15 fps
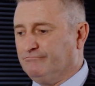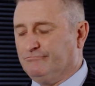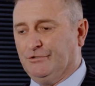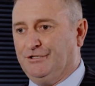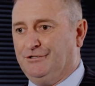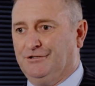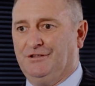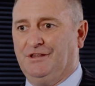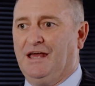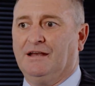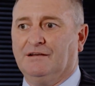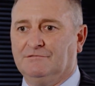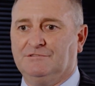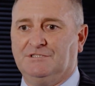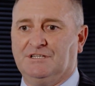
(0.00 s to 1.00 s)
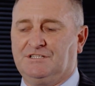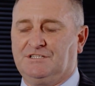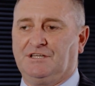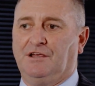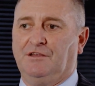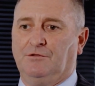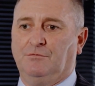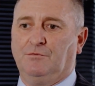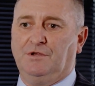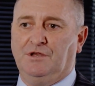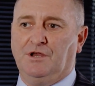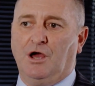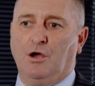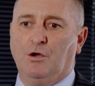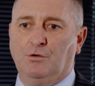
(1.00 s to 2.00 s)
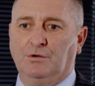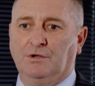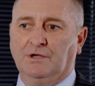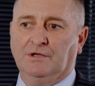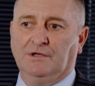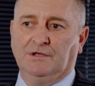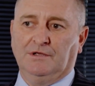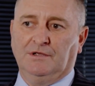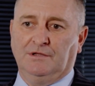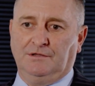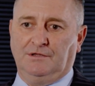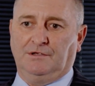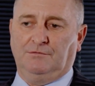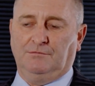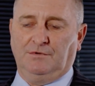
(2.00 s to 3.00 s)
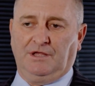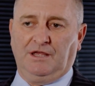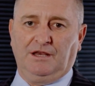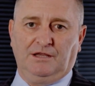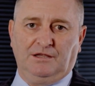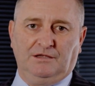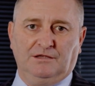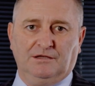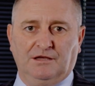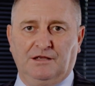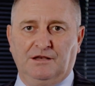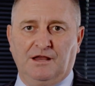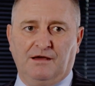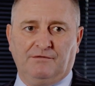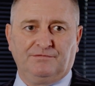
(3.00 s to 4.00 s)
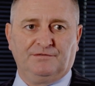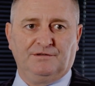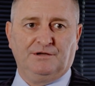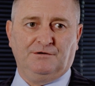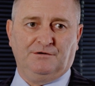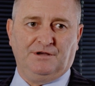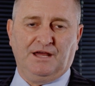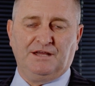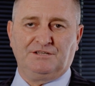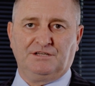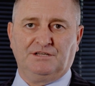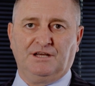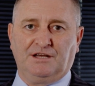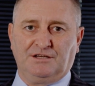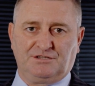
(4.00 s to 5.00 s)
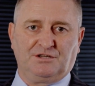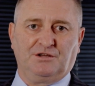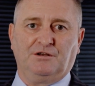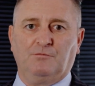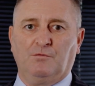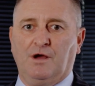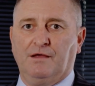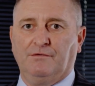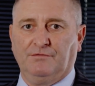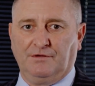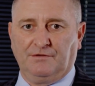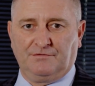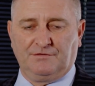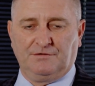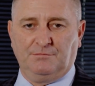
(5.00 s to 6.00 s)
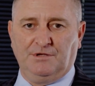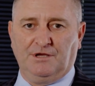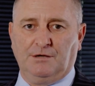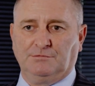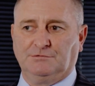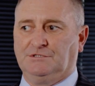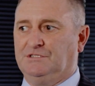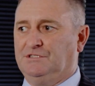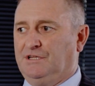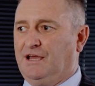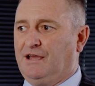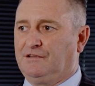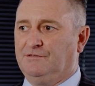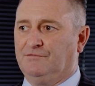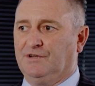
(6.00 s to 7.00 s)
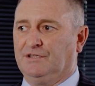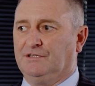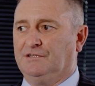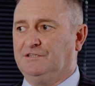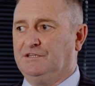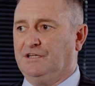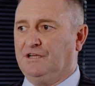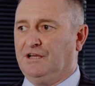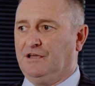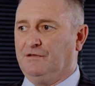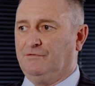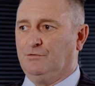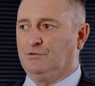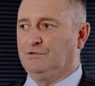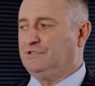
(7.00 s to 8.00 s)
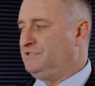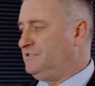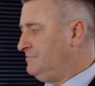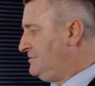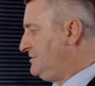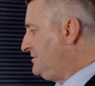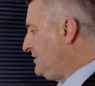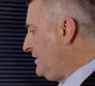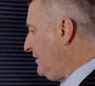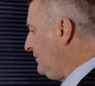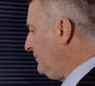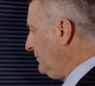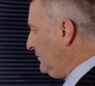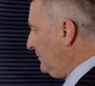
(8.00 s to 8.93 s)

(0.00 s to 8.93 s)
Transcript: We do that just so that we know that we're getting enough irradiation at a certain wavelength to be able to deactivate the DNA of organisms. So,